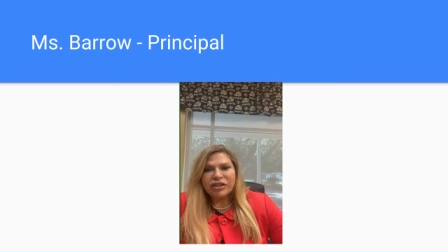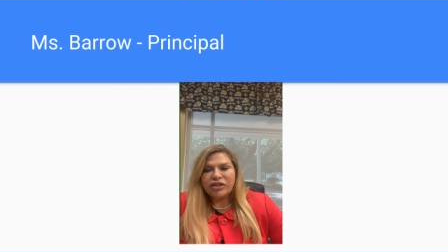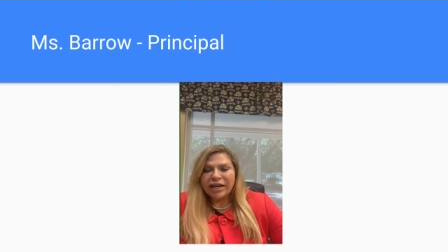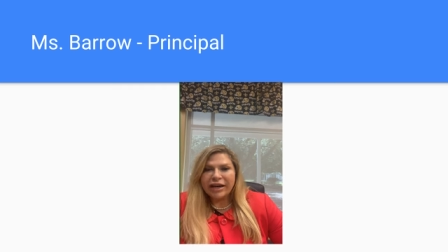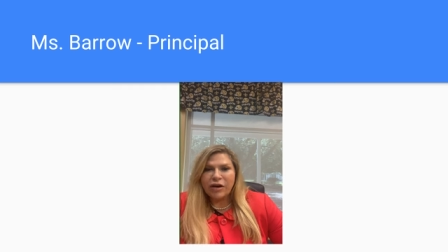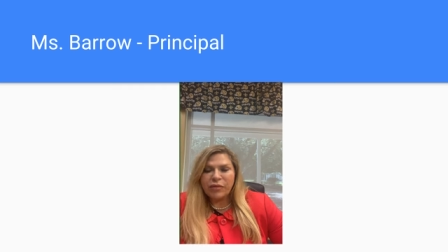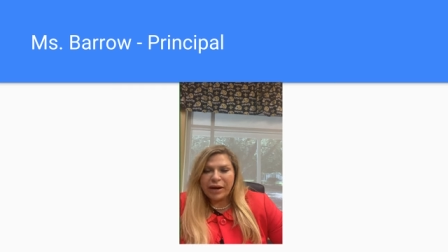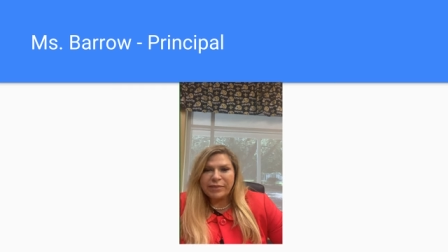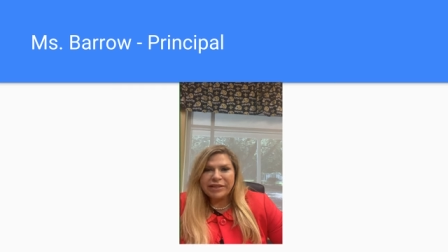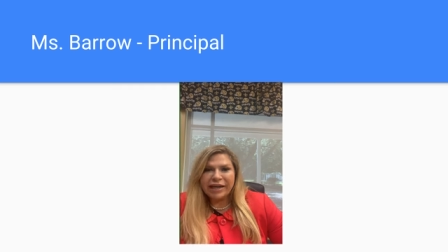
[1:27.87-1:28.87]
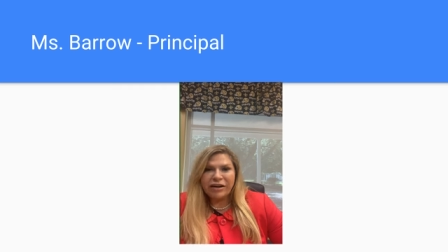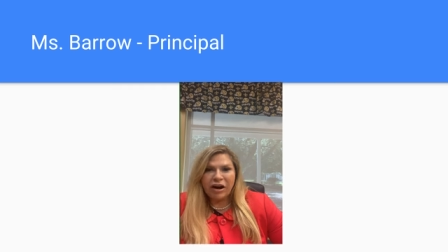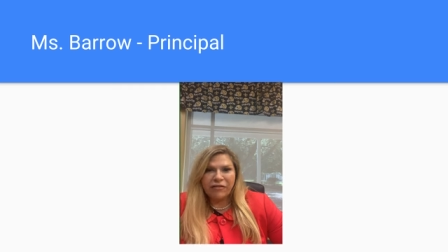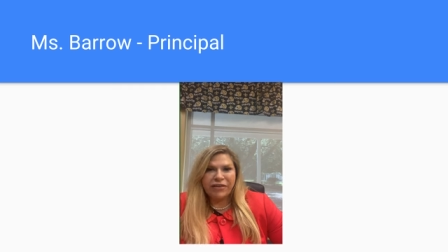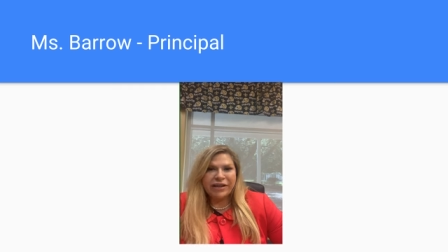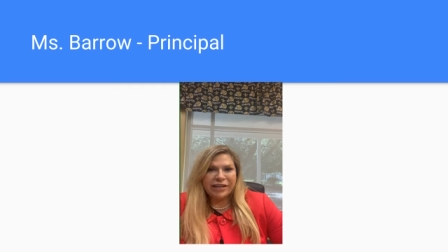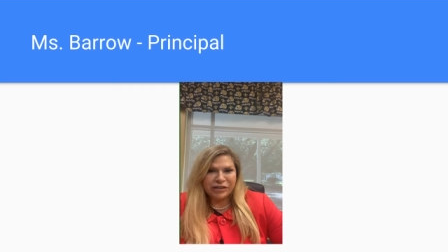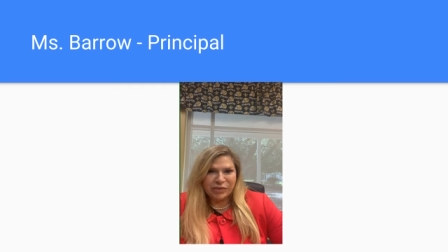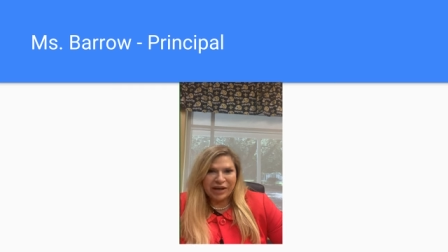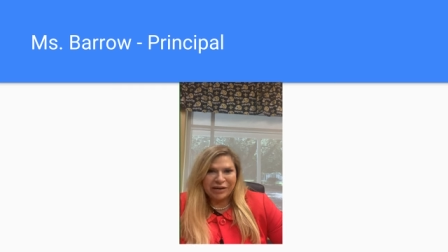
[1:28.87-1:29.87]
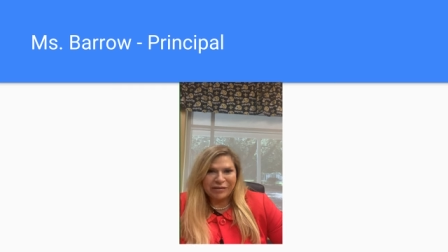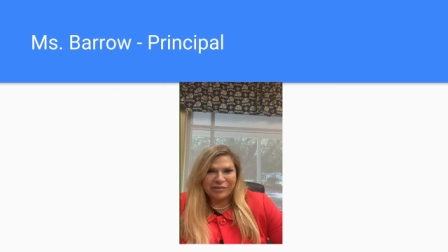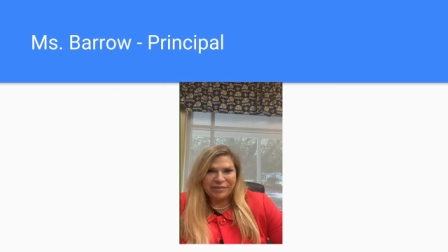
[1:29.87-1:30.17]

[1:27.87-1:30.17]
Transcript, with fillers: Check our website often as well.